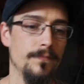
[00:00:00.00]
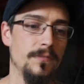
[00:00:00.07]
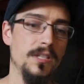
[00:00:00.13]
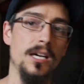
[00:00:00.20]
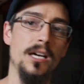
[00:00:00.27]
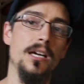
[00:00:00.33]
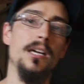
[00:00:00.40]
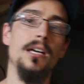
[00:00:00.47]

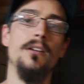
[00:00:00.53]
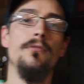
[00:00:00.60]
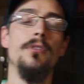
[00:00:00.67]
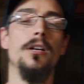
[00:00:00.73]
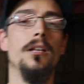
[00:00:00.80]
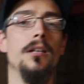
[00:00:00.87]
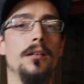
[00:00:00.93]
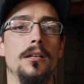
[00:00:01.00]
yeah, get it
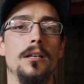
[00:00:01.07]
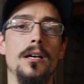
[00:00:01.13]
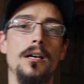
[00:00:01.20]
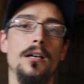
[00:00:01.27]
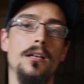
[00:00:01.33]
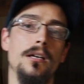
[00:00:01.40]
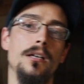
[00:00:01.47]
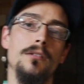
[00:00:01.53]
running
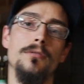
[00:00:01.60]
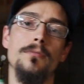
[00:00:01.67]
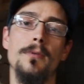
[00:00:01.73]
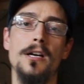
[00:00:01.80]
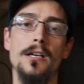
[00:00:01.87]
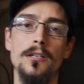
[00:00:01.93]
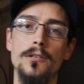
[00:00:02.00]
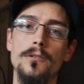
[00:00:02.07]
like it was
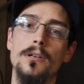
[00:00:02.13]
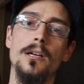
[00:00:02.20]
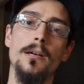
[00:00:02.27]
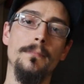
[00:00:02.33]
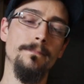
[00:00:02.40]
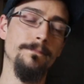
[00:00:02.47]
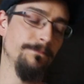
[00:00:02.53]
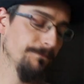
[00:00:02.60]
brand new
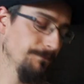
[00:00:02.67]
again.